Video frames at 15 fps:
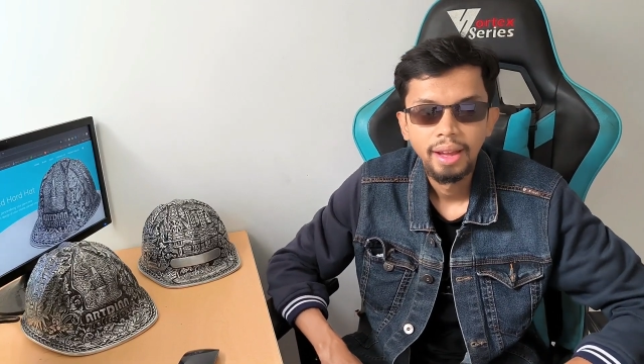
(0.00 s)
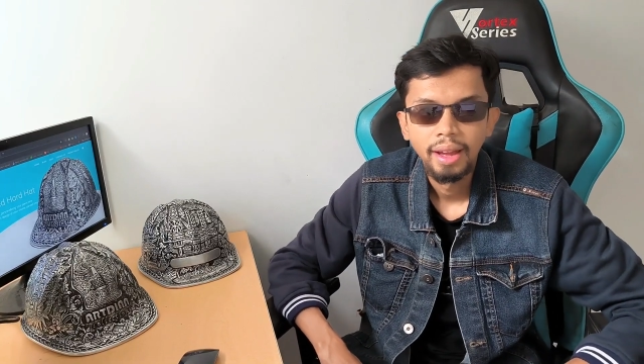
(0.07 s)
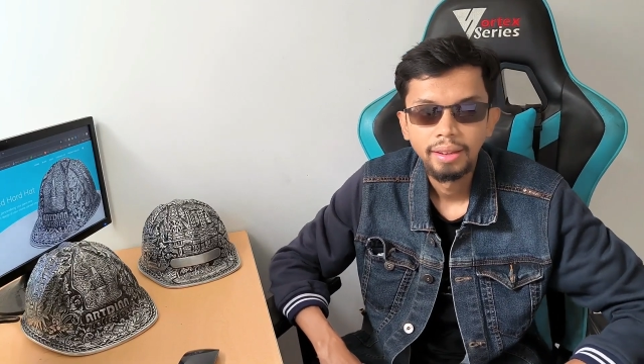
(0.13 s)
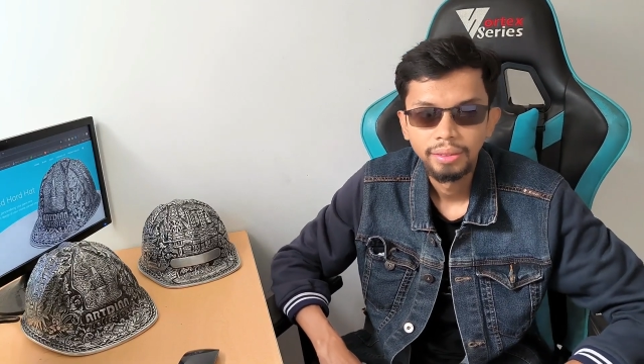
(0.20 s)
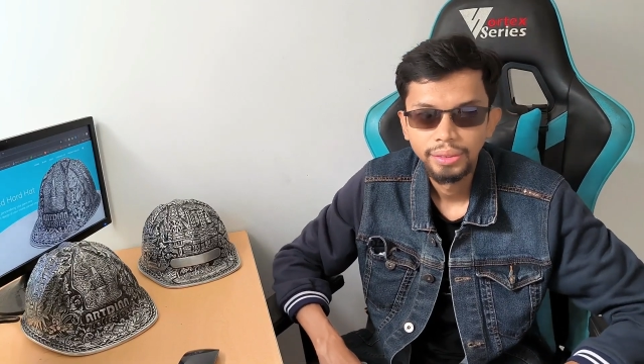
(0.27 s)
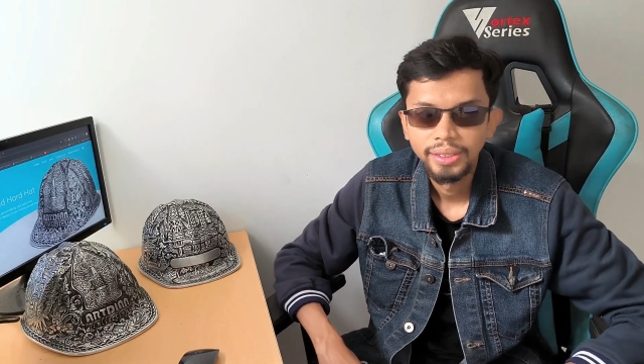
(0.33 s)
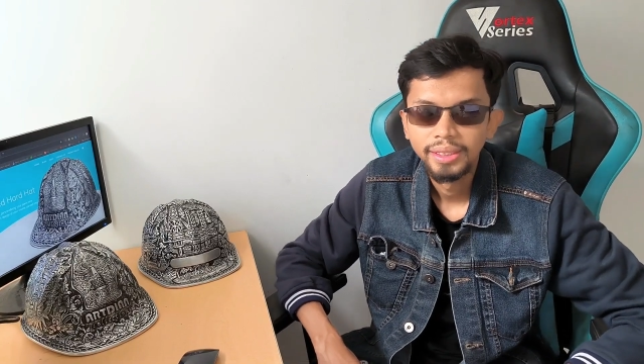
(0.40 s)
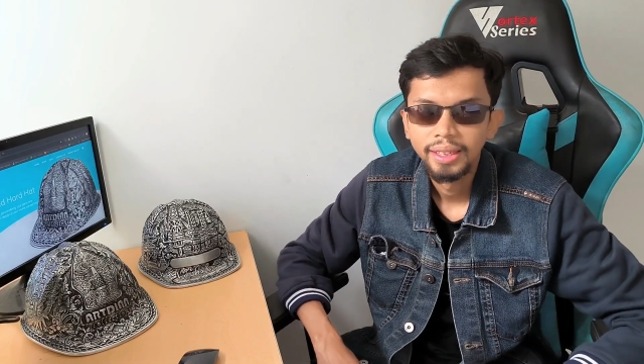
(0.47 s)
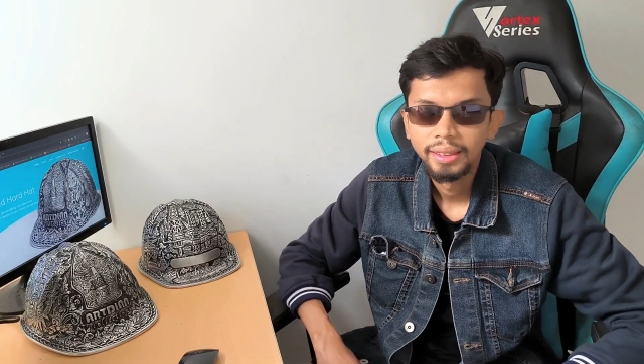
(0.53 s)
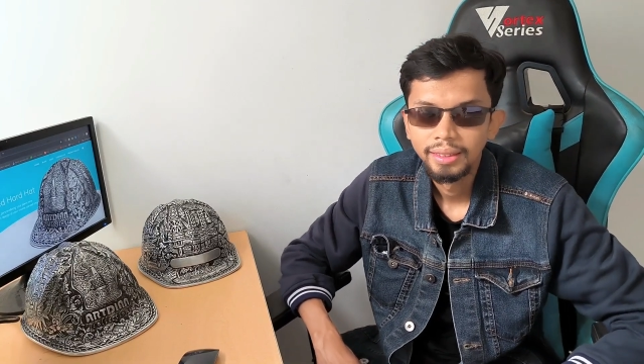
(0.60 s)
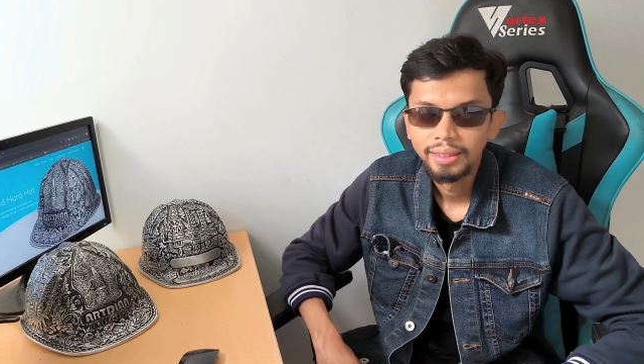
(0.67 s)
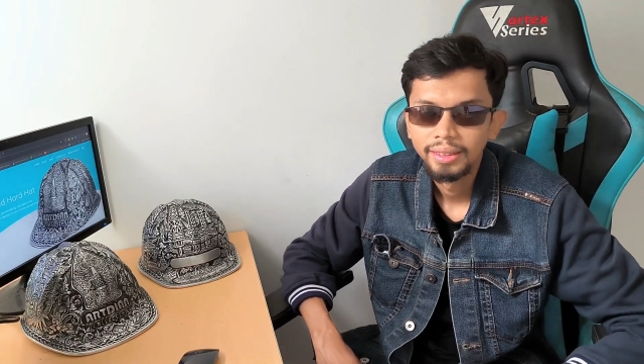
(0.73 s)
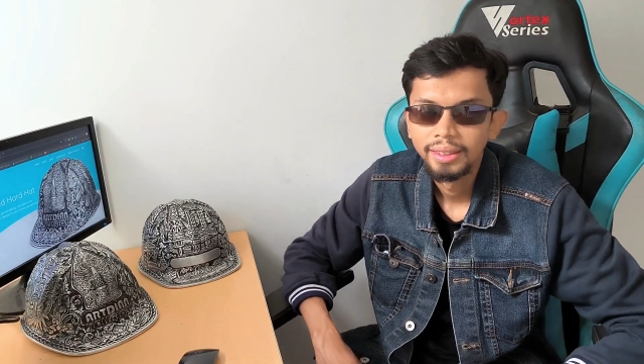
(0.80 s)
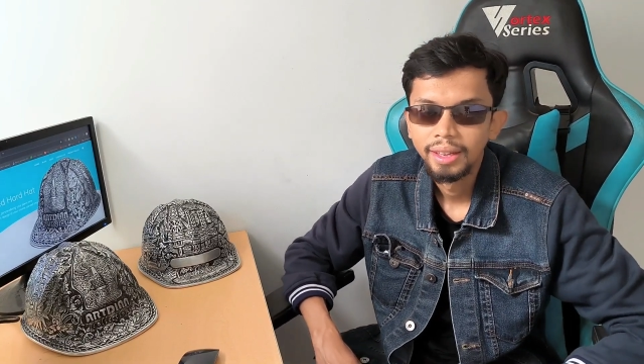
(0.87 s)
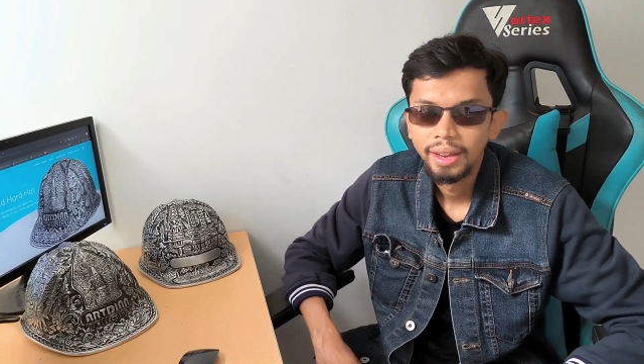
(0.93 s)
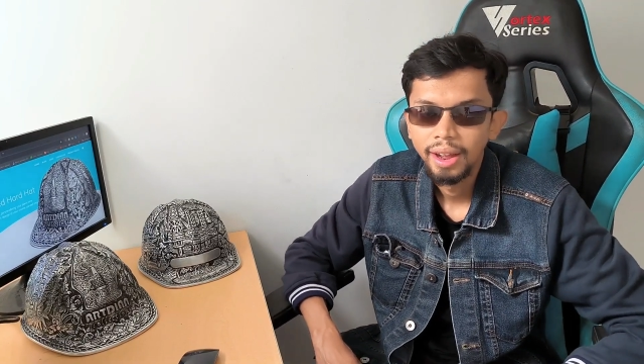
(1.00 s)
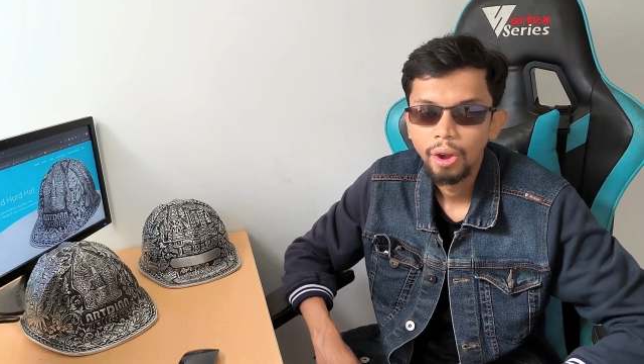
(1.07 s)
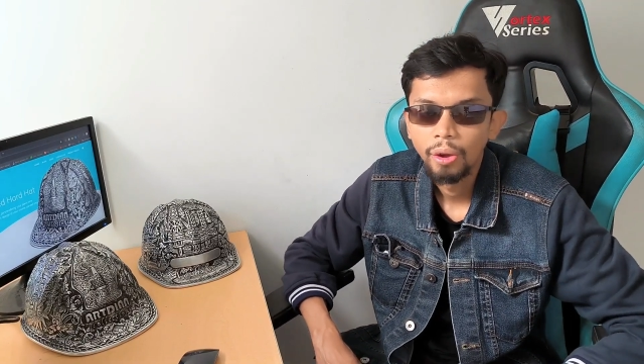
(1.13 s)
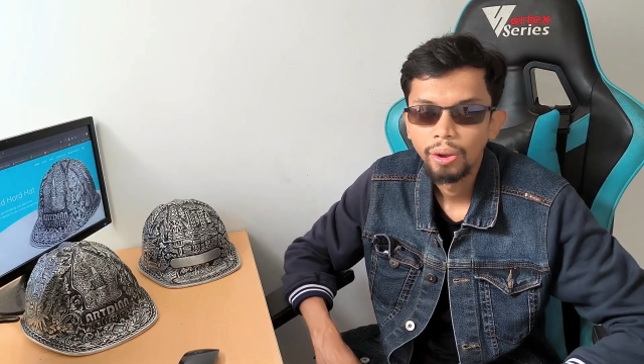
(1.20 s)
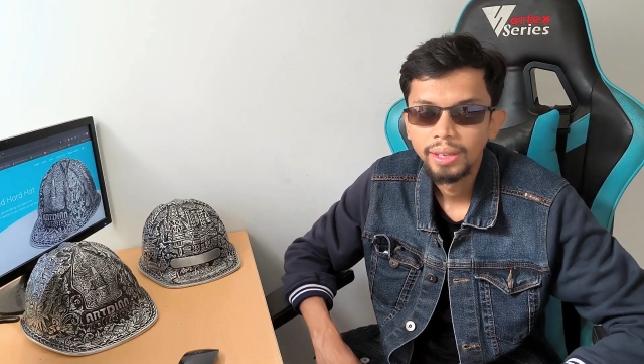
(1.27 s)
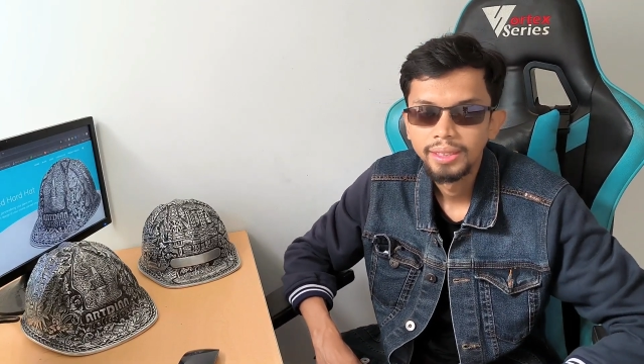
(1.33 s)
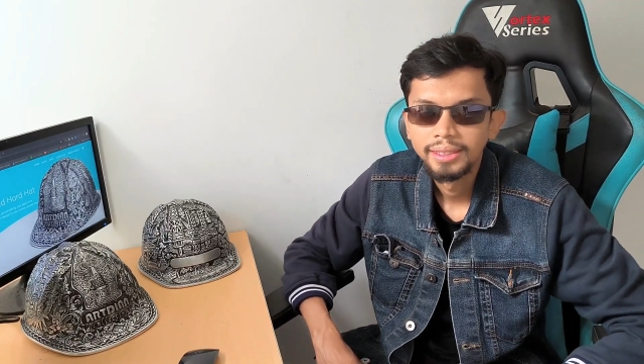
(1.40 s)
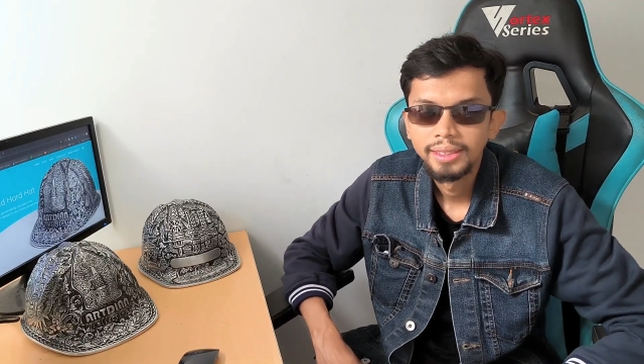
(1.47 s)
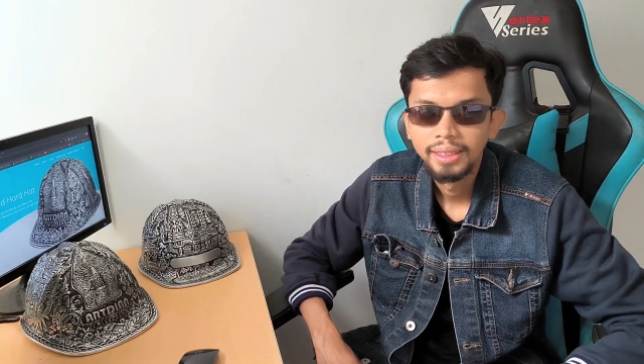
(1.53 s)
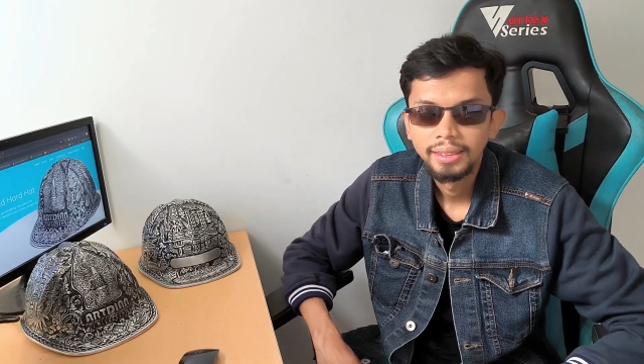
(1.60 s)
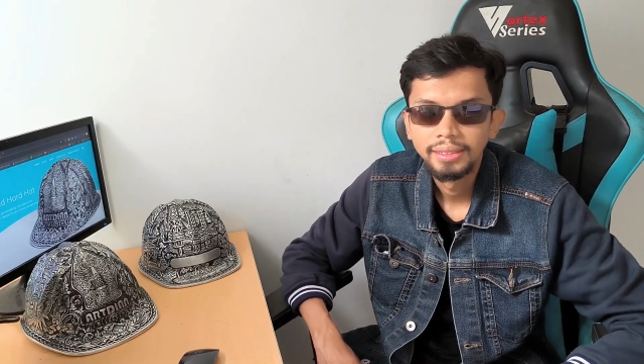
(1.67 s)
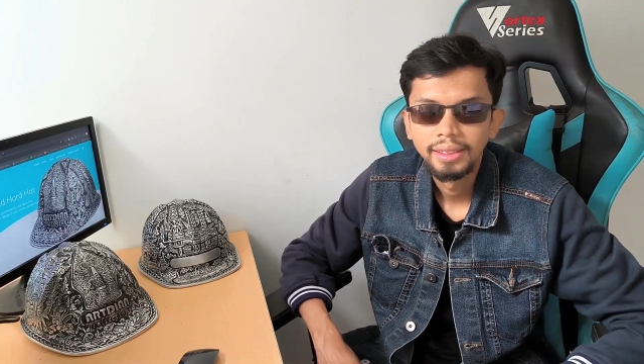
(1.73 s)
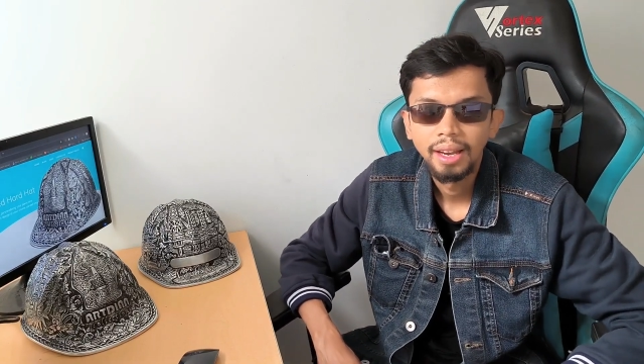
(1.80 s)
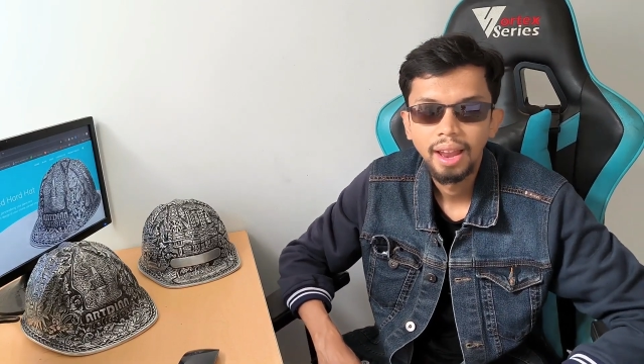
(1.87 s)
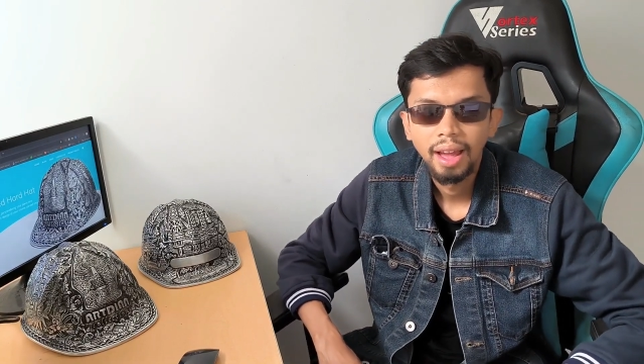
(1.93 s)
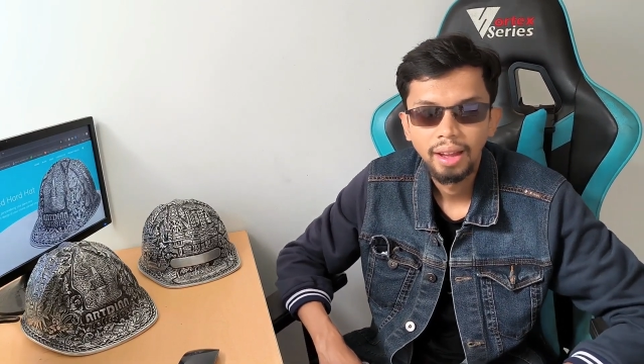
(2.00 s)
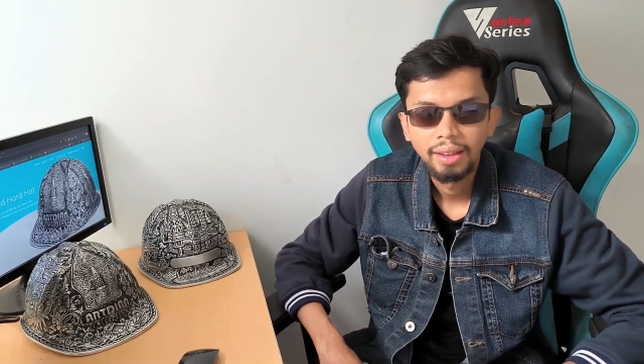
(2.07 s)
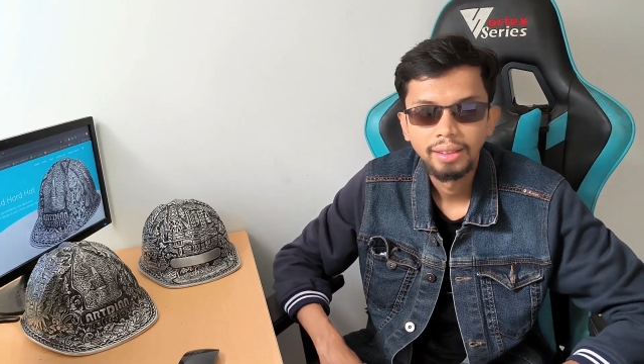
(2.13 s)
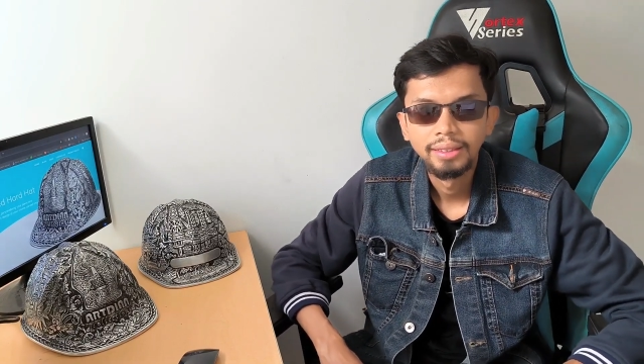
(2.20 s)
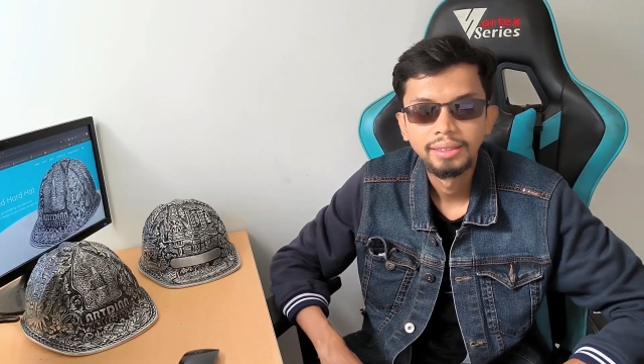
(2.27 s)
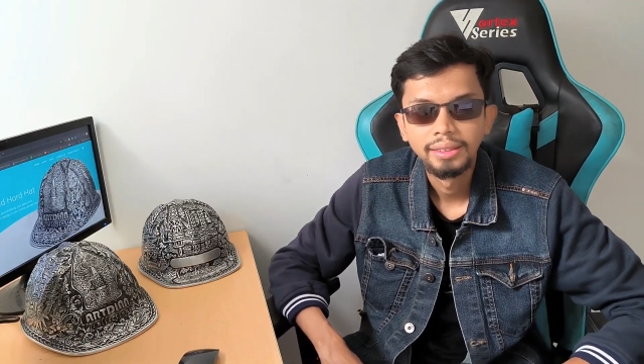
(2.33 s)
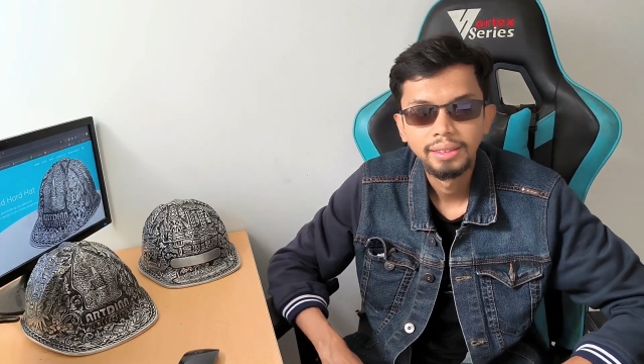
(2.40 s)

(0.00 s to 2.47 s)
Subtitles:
and resetting the oil change light